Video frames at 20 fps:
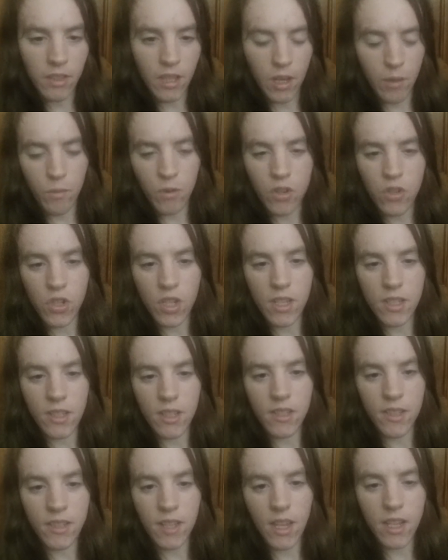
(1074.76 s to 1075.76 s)
And when
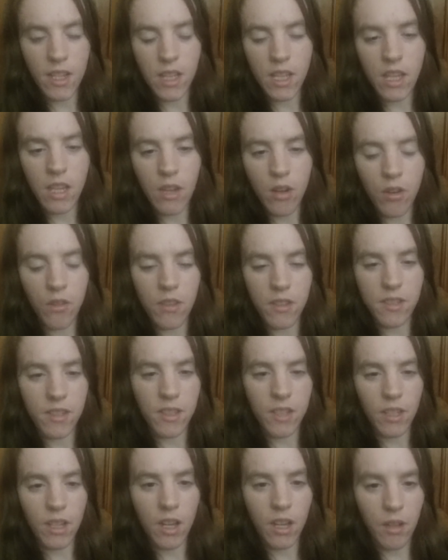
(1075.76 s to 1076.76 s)
Jesus said, "Ye are the
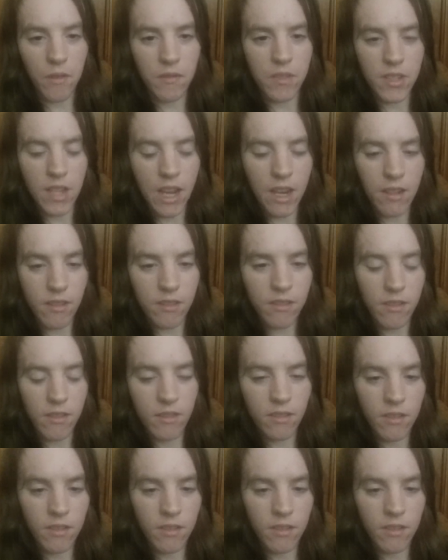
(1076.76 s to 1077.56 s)
synagogue of Satan,